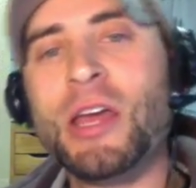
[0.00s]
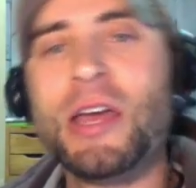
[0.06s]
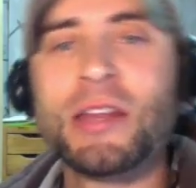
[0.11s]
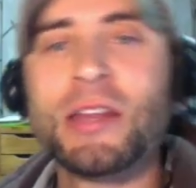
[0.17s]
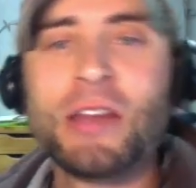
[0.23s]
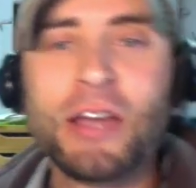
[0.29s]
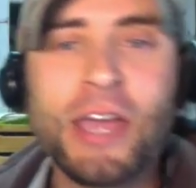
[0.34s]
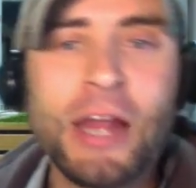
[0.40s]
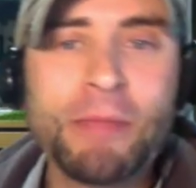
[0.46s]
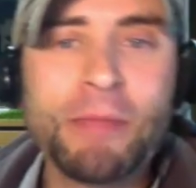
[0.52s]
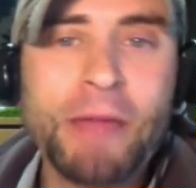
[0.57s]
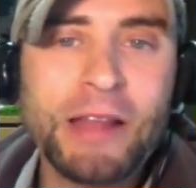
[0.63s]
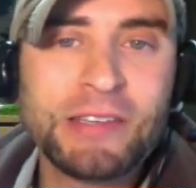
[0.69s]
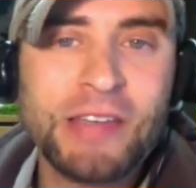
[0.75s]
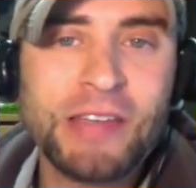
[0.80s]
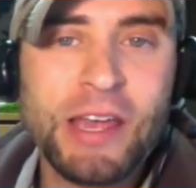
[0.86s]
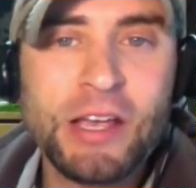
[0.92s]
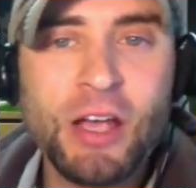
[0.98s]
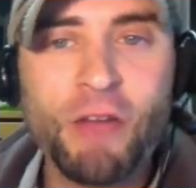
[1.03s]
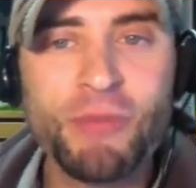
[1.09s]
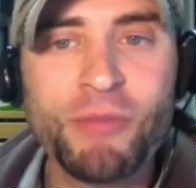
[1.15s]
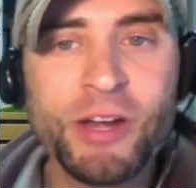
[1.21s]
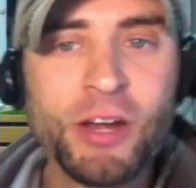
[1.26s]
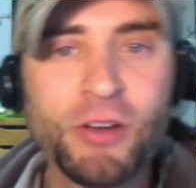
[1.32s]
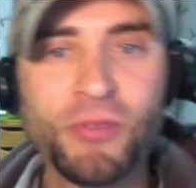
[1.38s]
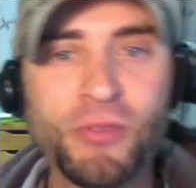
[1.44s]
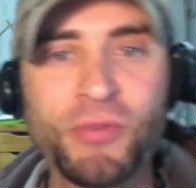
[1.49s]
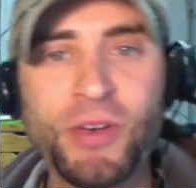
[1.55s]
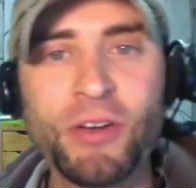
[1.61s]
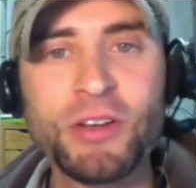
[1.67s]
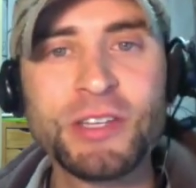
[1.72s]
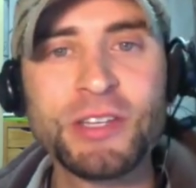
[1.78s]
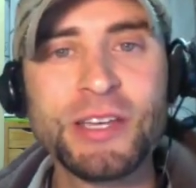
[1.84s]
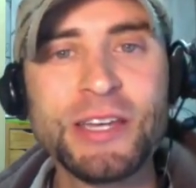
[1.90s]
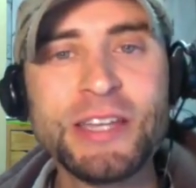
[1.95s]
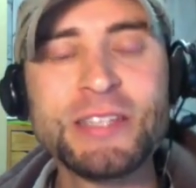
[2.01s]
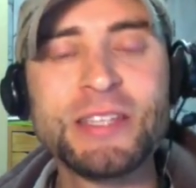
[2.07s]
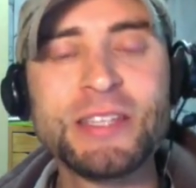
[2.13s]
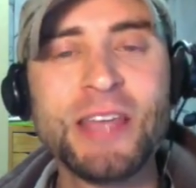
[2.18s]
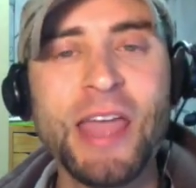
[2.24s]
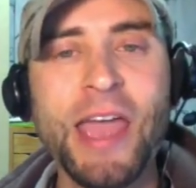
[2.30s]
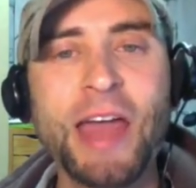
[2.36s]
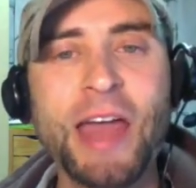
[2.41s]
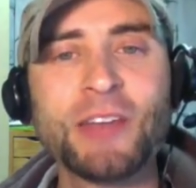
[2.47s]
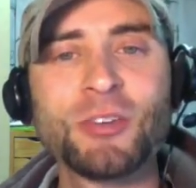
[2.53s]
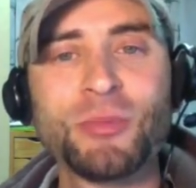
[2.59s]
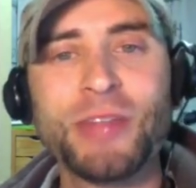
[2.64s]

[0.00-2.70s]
Now, again, I'm not saying government interference is the answer,